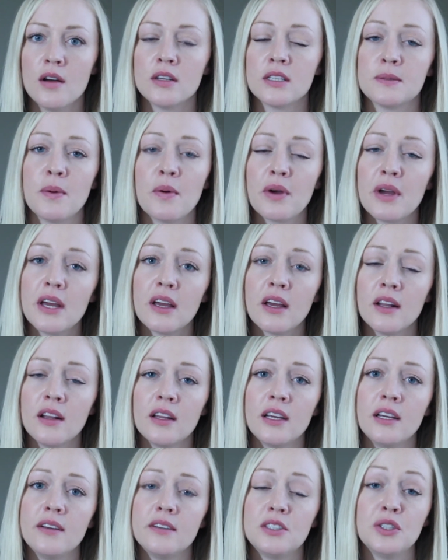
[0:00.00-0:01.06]
Smoking can
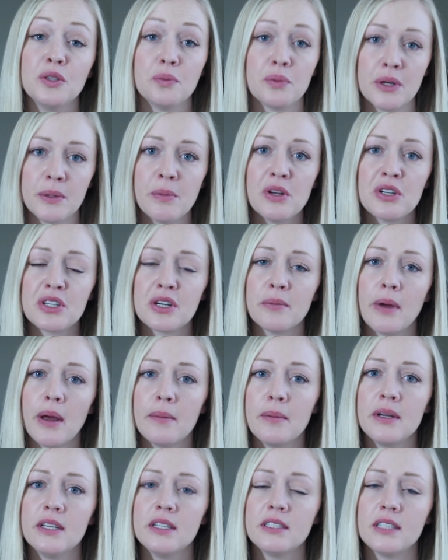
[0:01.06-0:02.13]
lead to premature
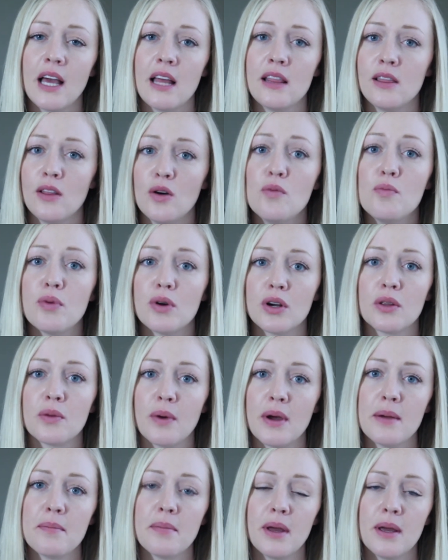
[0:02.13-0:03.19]
babies and low birth
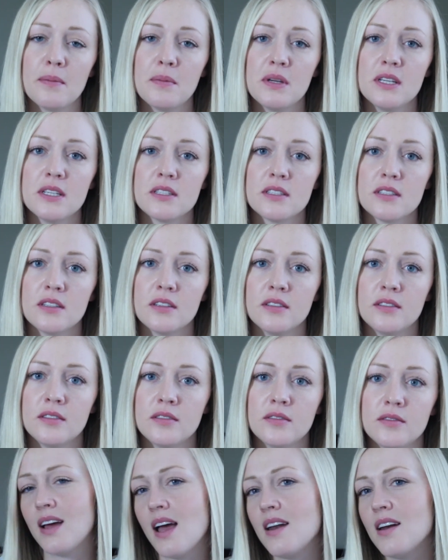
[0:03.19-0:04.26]
weight babies.
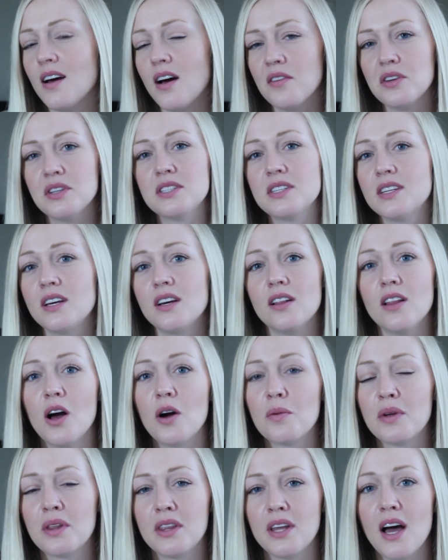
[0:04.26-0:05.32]
And obviously,
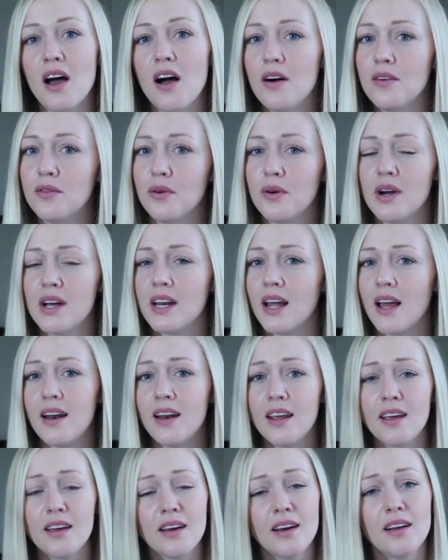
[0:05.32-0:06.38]
along with that, avoid
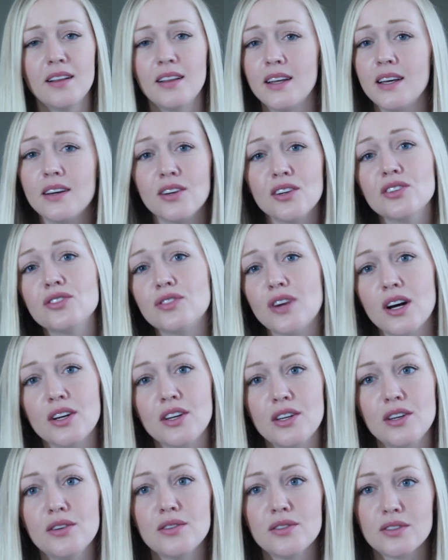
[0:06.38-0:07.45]
any illegal drug
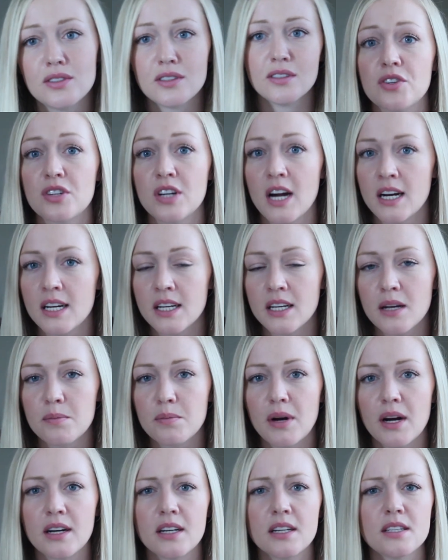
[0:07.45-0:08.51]
use. If you're trying to get
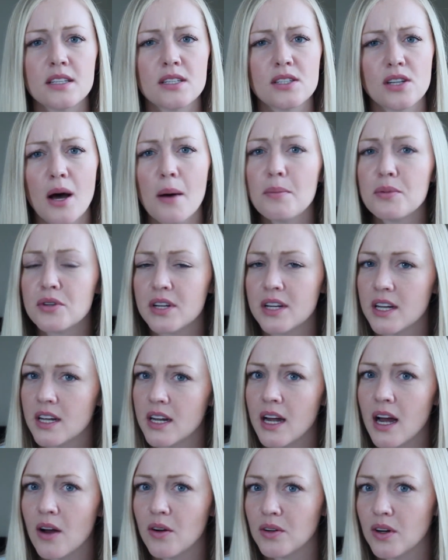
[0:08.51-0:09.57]
pregnant, stop
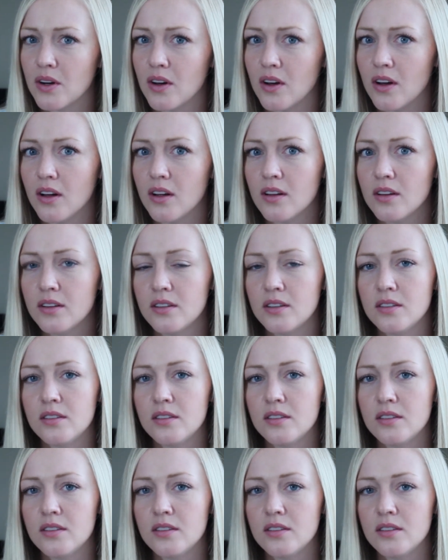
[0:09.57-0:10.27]
drinking alcohol.